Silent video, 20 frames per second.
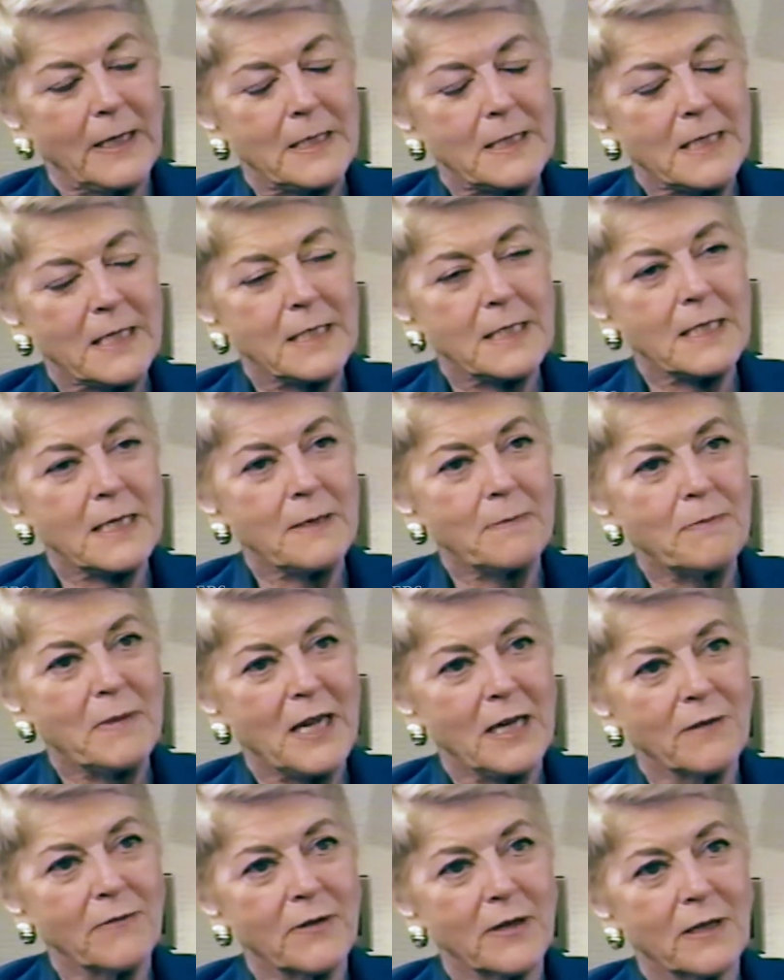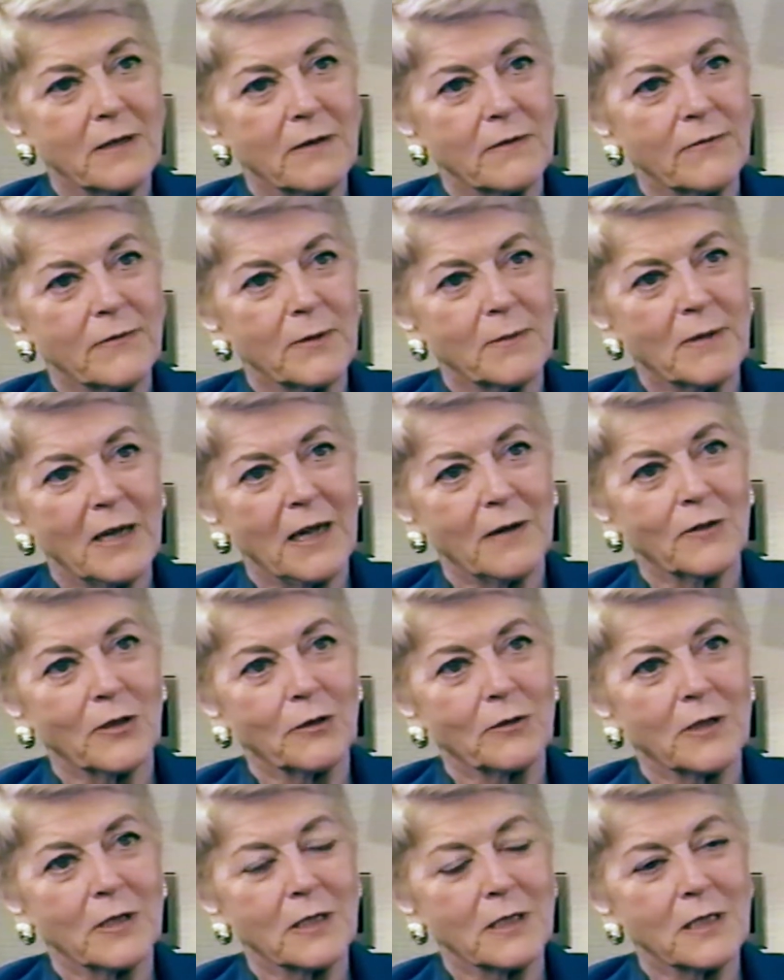does he benefit from having
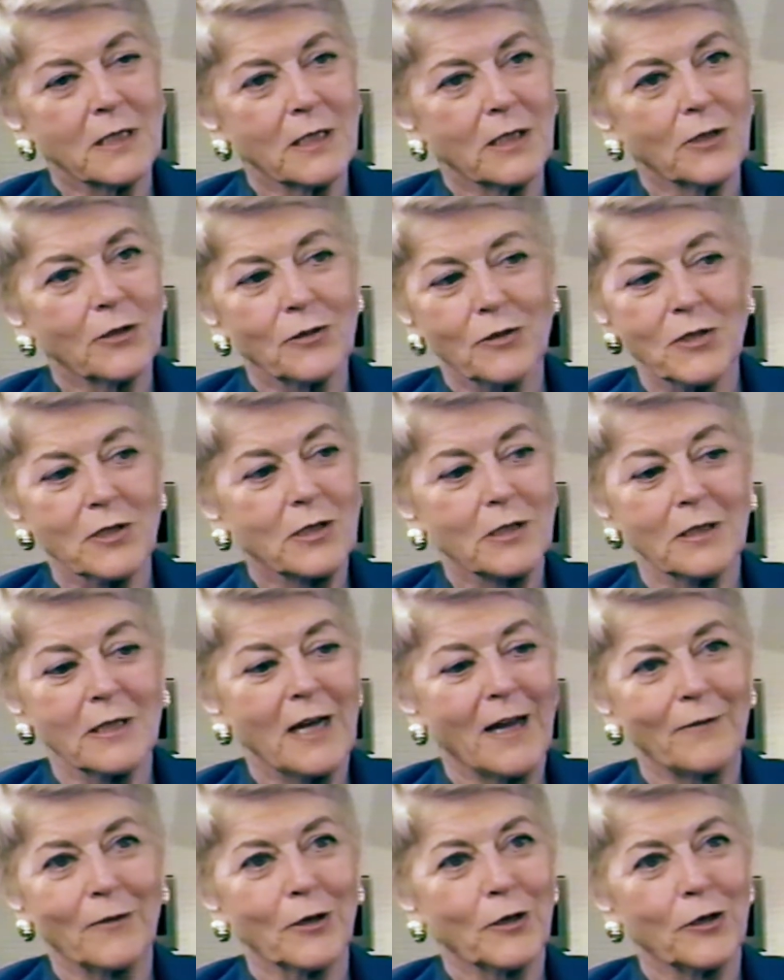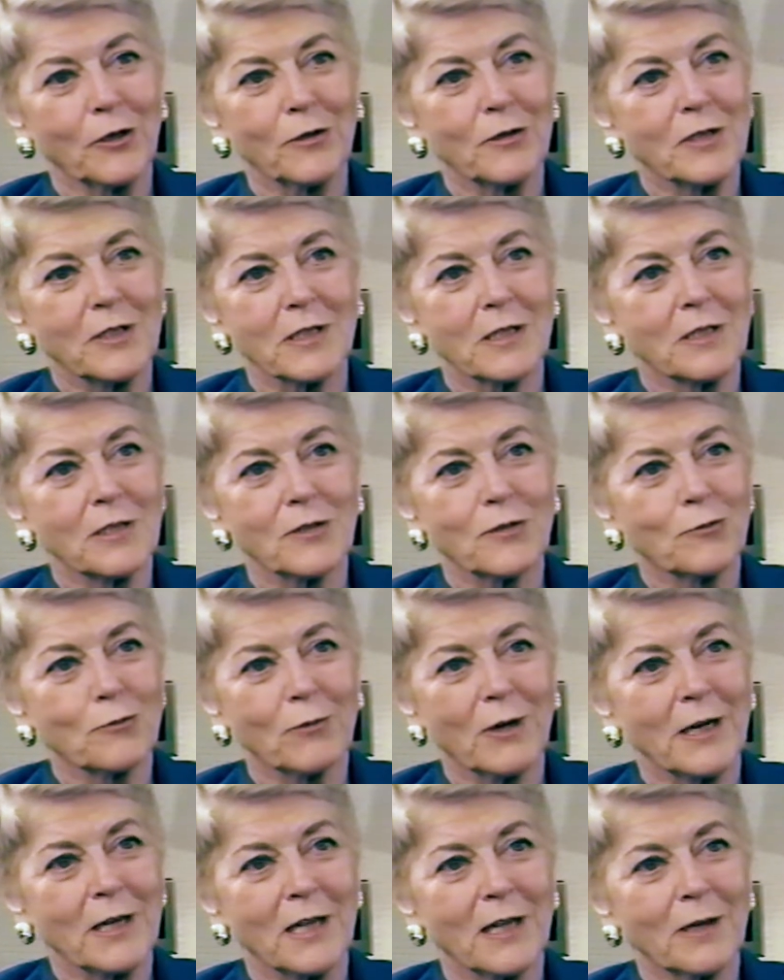her on the ticket, or still having her as his
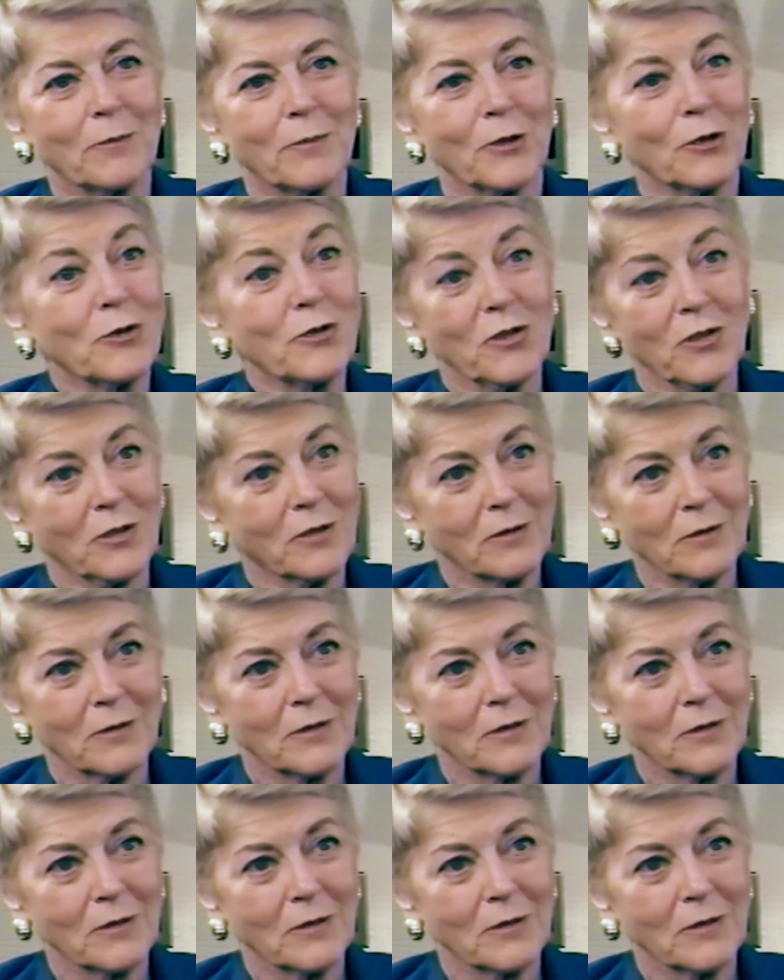right-hand person?